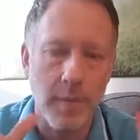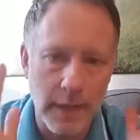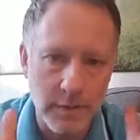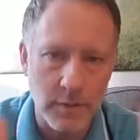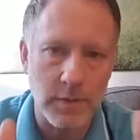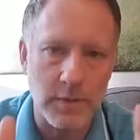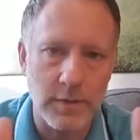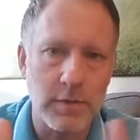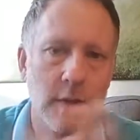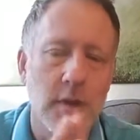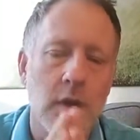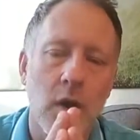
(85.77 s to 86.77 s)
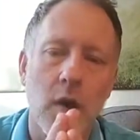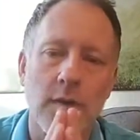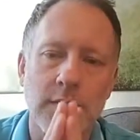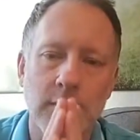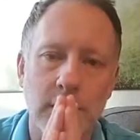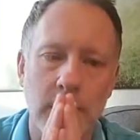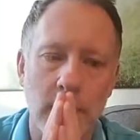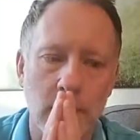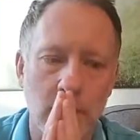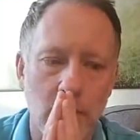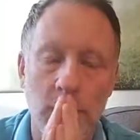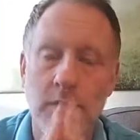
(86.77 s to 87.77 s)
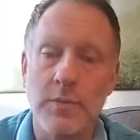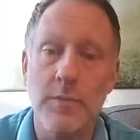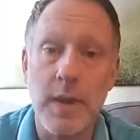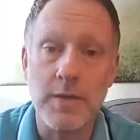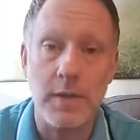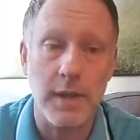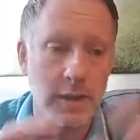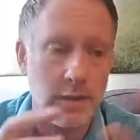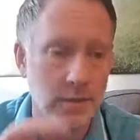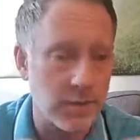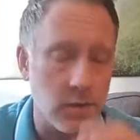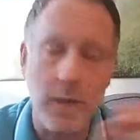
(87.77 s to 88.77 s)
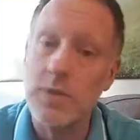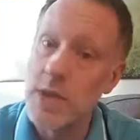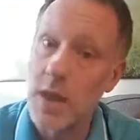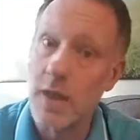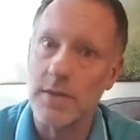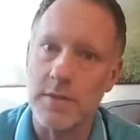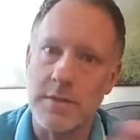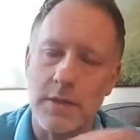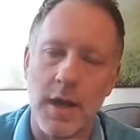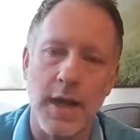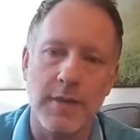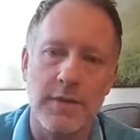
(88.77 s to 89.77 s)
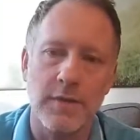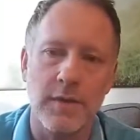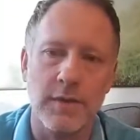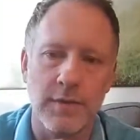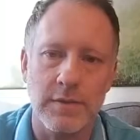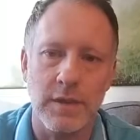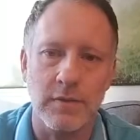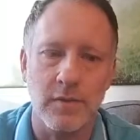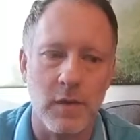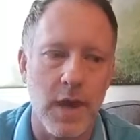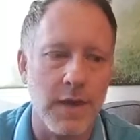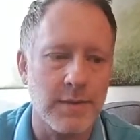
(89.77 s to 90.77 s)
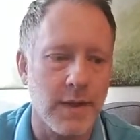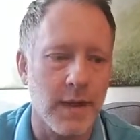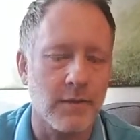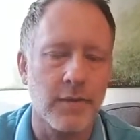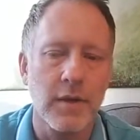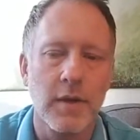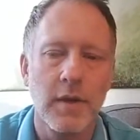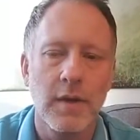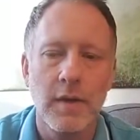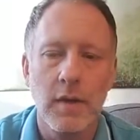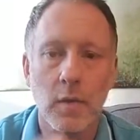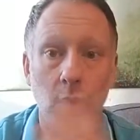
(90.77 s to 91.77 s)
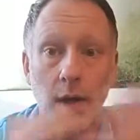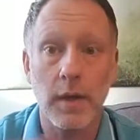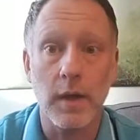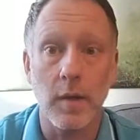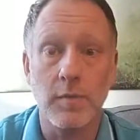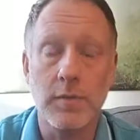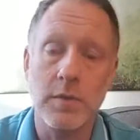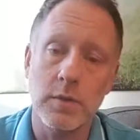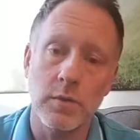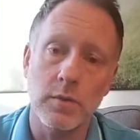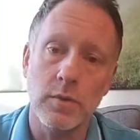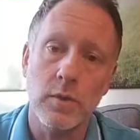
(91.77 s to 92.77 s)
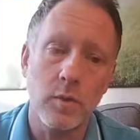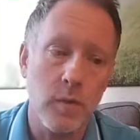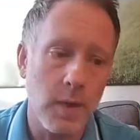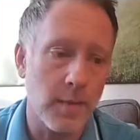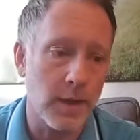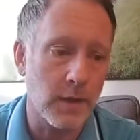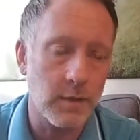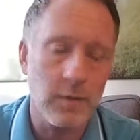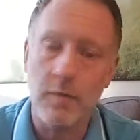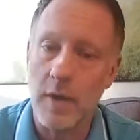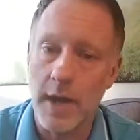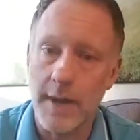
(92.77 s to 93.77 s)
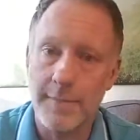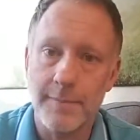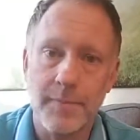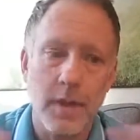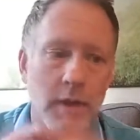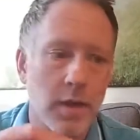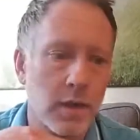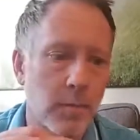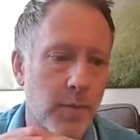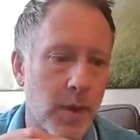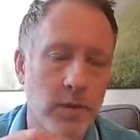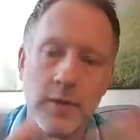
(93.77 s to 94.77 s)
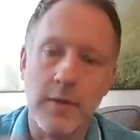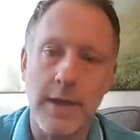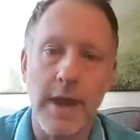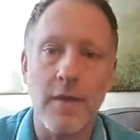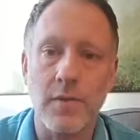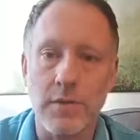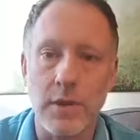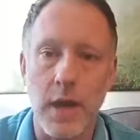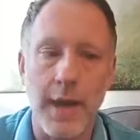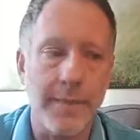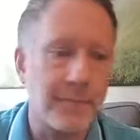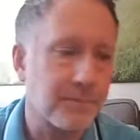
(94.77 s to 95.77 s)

That's what all this is geared for, especially because unique challenges that high-achieving, successful guys have when it comes to women, right? Compared to the average guy.